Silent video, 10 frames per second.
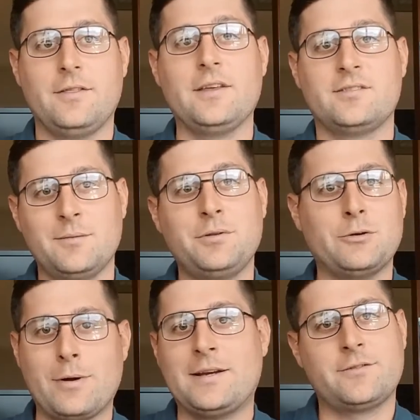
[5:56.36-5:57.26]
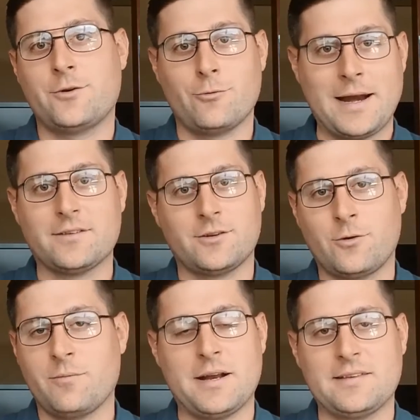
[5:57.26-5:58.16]
They simply raise their rates in
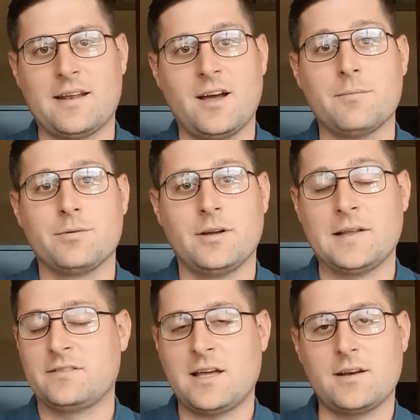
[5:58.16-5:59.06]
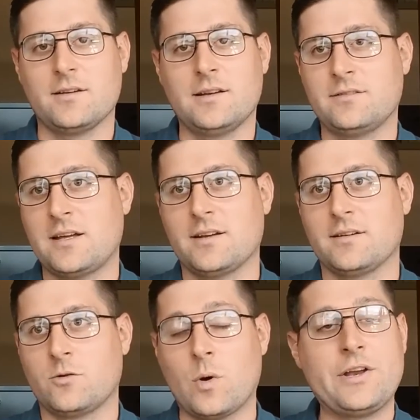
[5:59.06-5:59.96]
order to make that up, and that's not a
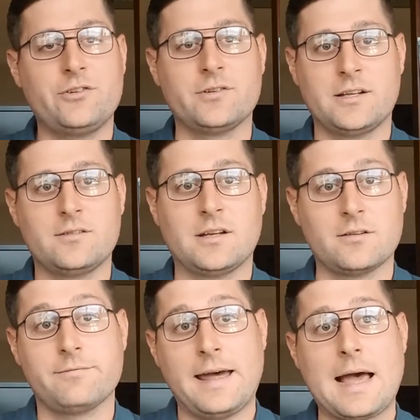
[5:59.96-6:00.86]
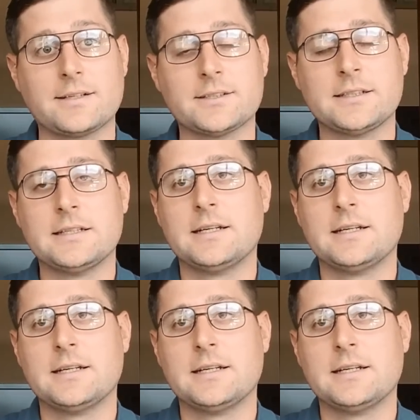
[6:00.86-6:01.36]
question. That's a fact.